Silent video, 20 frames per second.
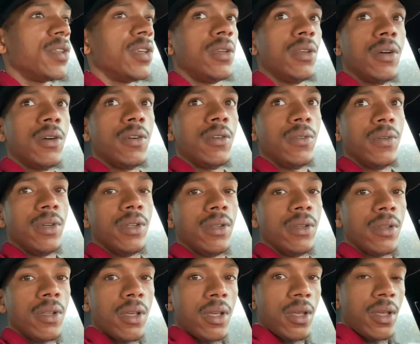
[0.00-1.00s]
you know,
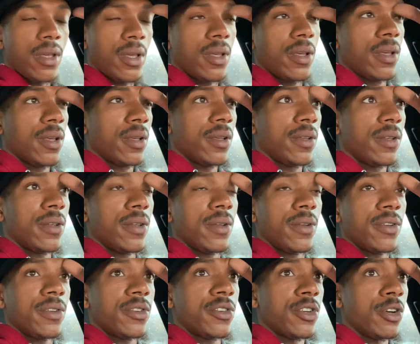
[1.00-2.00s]
and
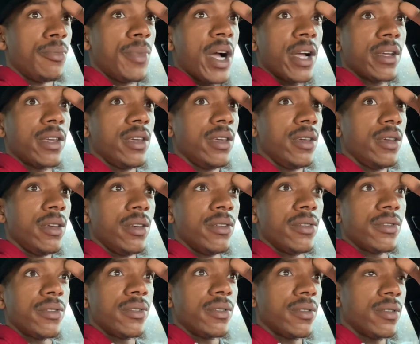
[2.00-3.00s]
show my
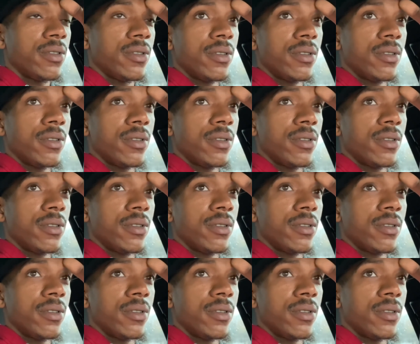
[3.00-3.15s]
kids